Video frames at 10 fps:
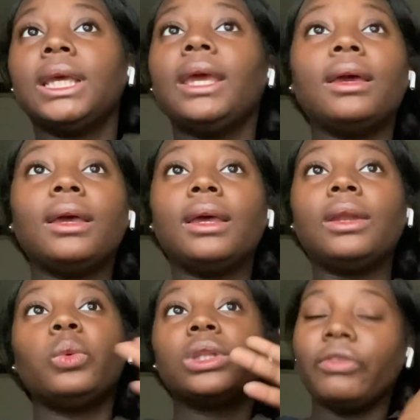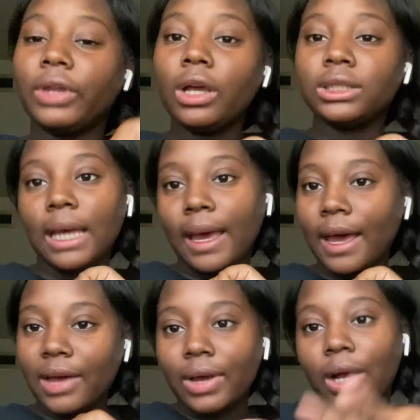And with the videos I
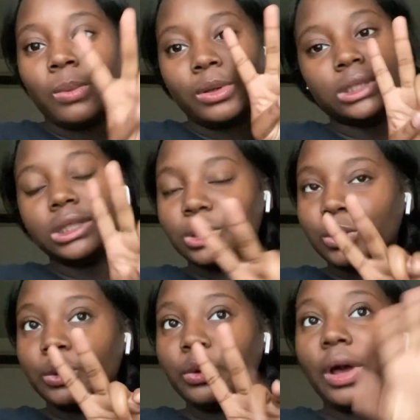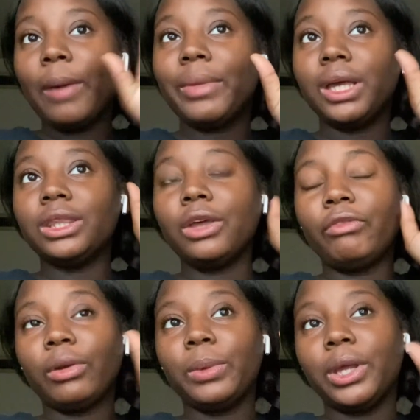have, I could post 2 a month
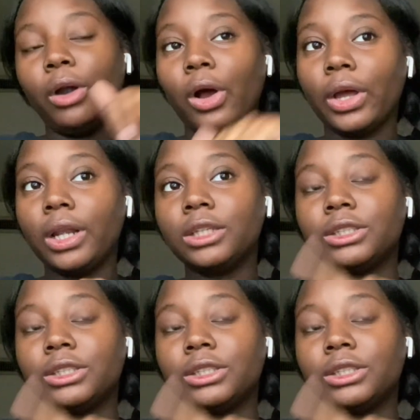from here on.